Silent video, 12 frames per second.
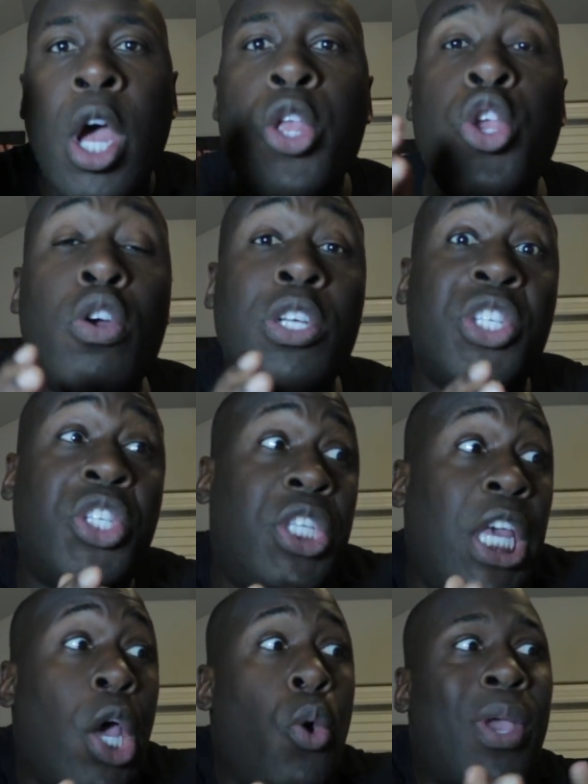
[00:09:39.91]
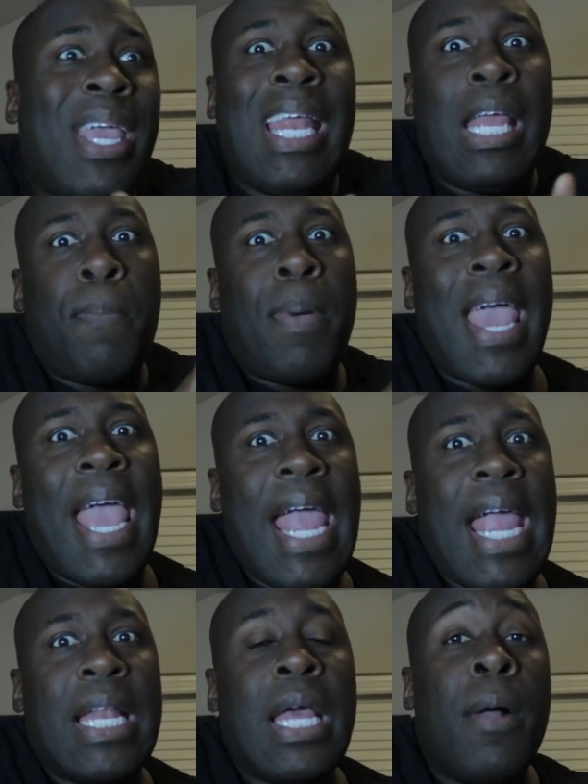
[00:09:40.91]
you're still getting
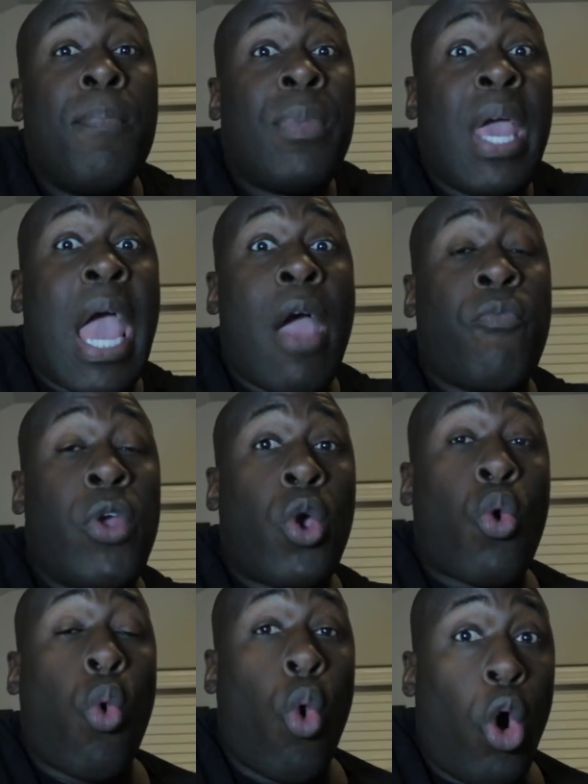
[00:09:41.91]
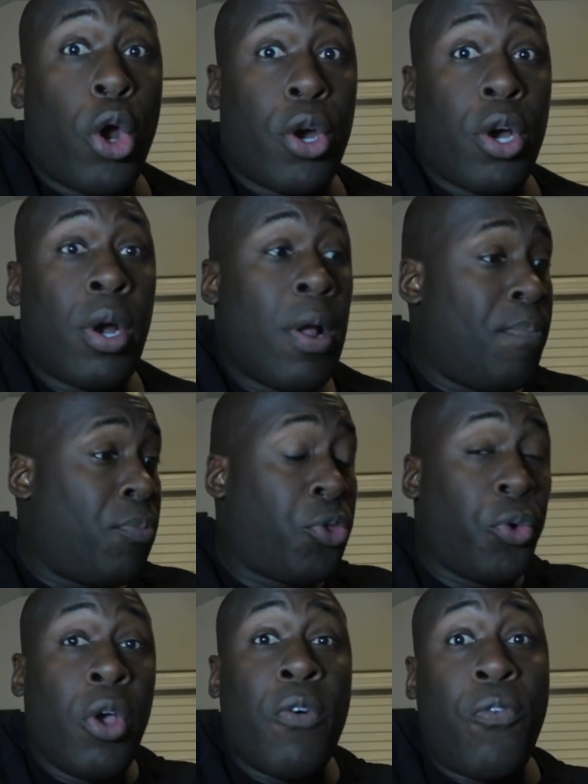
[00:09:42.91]
paid every quarter
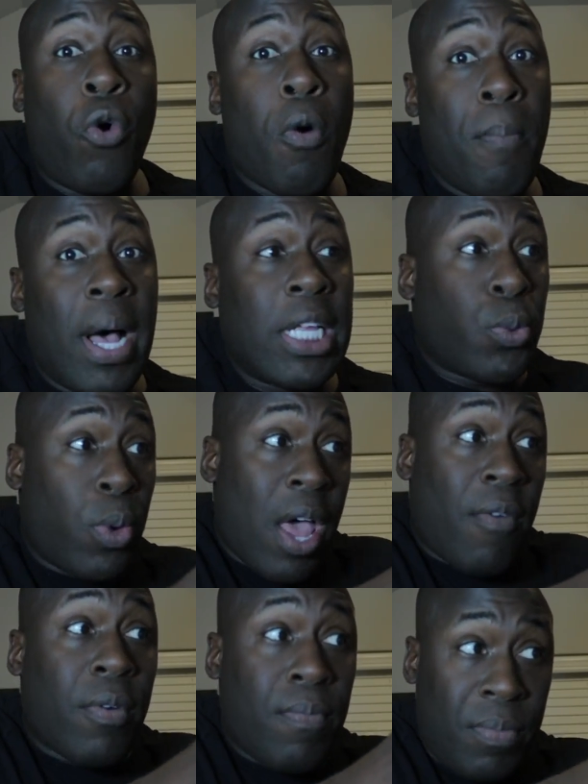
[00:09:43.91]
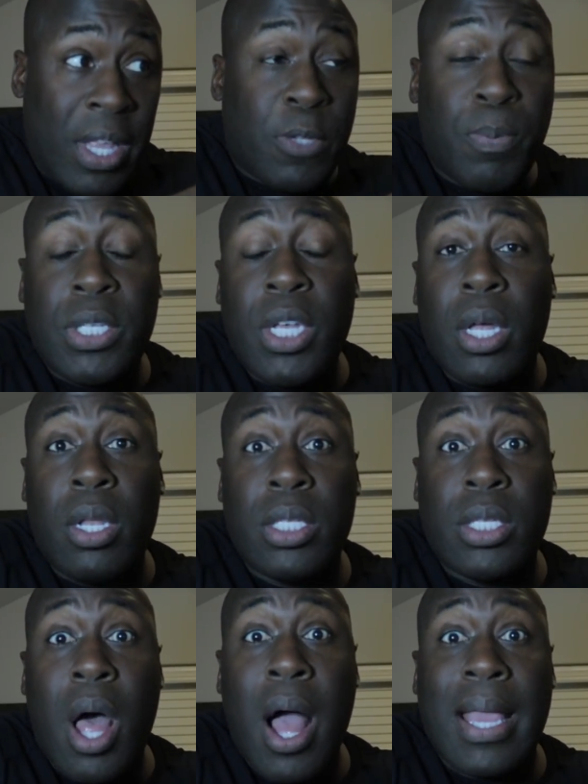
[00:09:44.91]
three or four months, whatever this particular
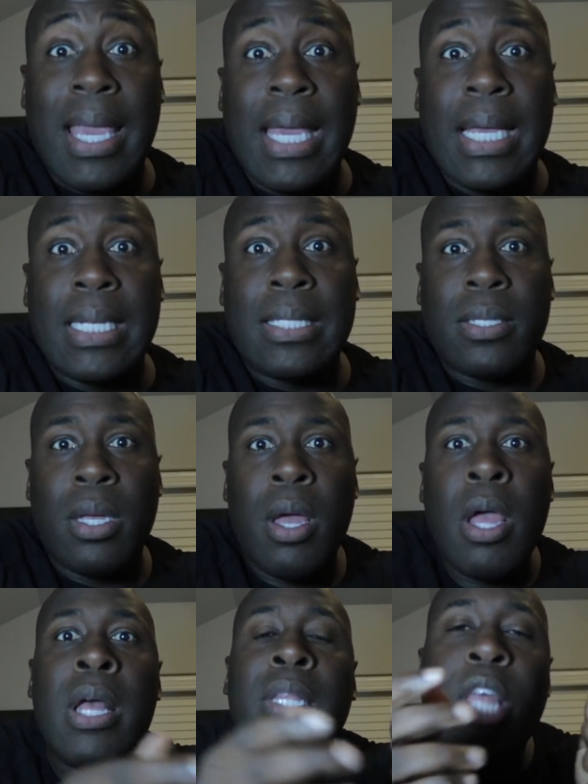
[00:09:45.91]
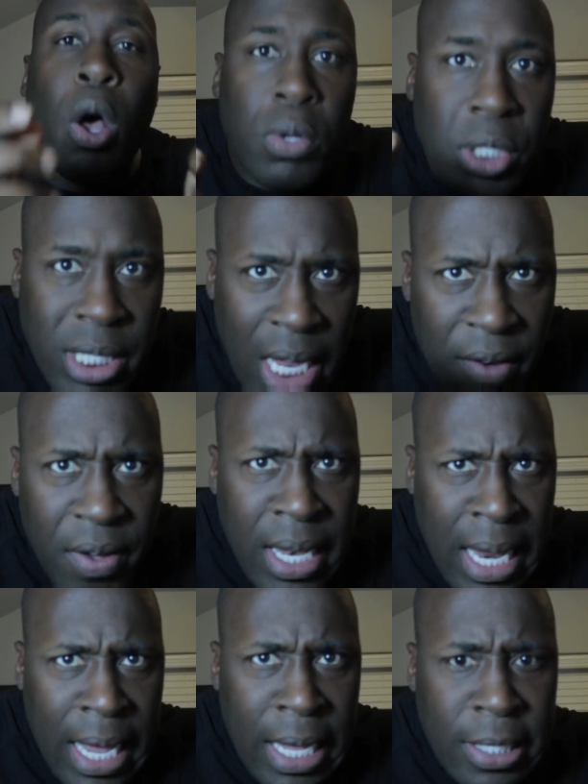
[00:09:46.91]
stock is, those
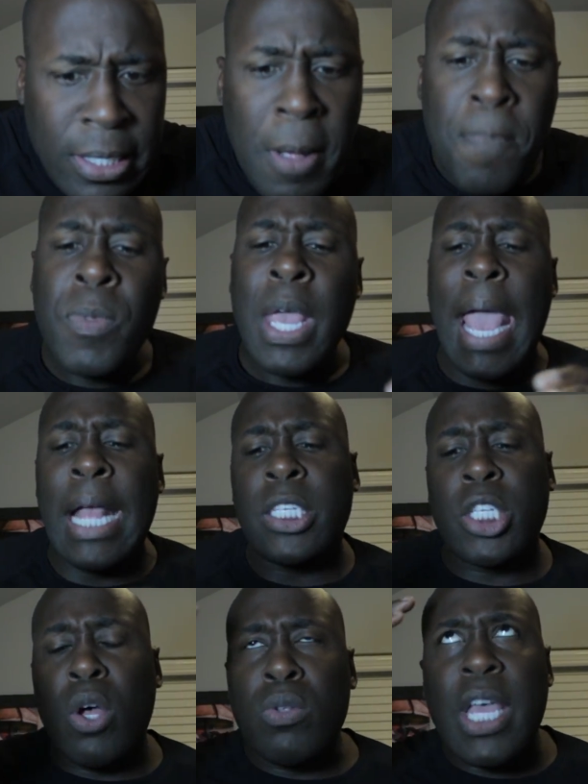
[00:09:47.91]
dividends. And so